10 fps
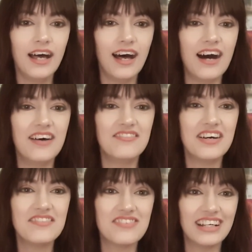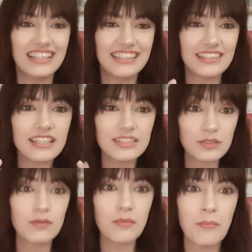But this was
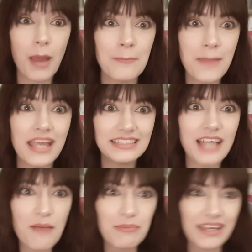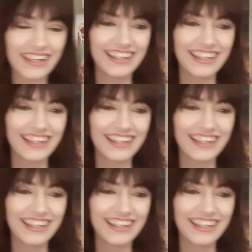my main topic.